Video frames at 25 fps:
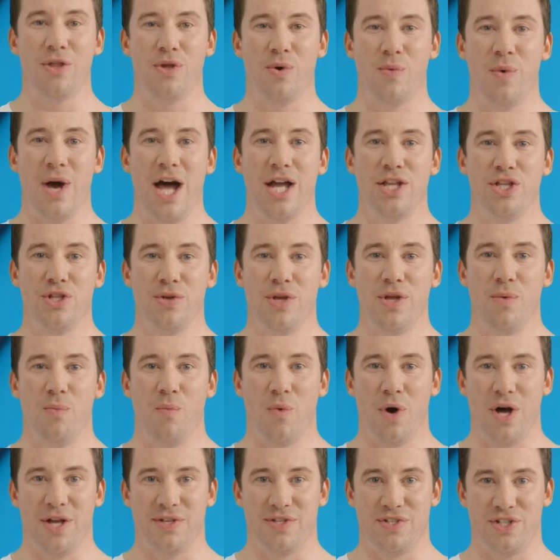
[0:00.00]
you actually
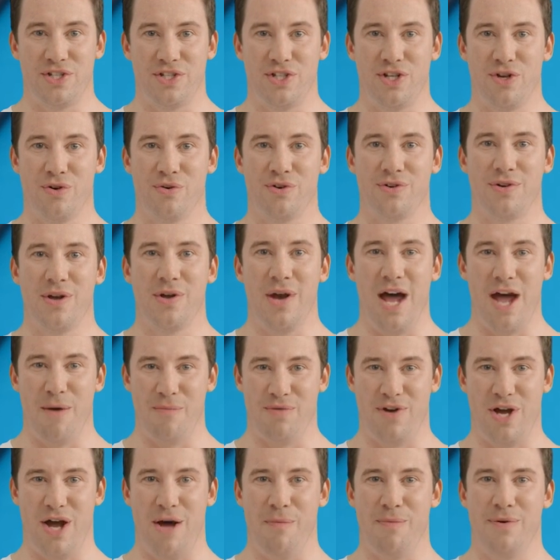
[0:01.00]
want to use the
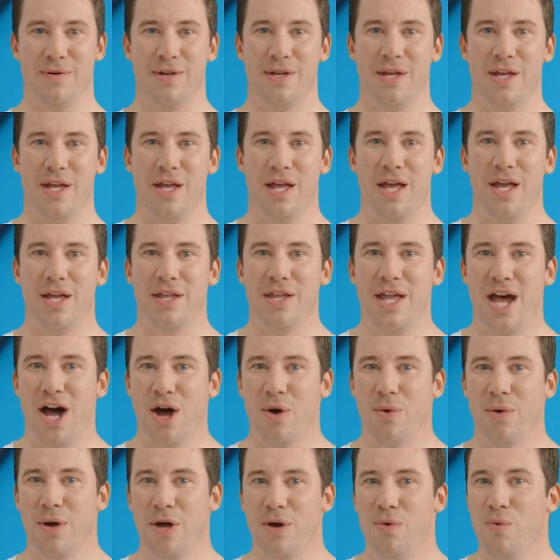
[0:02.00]
laptop.
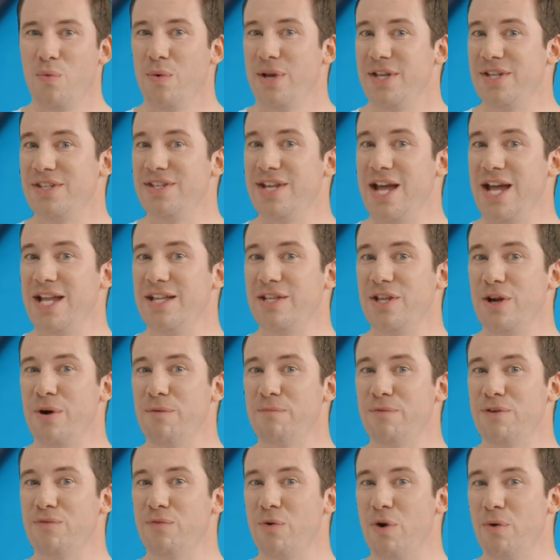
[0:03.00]
Now, a quick side
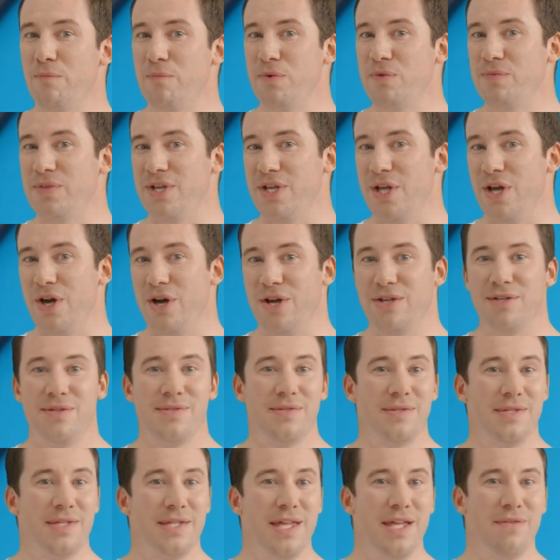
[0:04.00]
note before moving on.
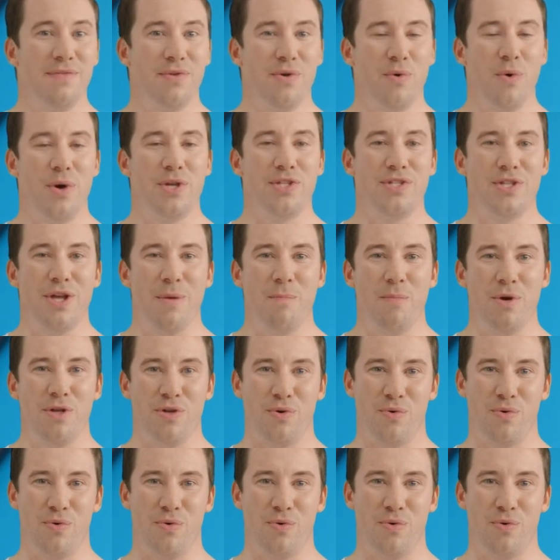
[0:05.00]
If you are someone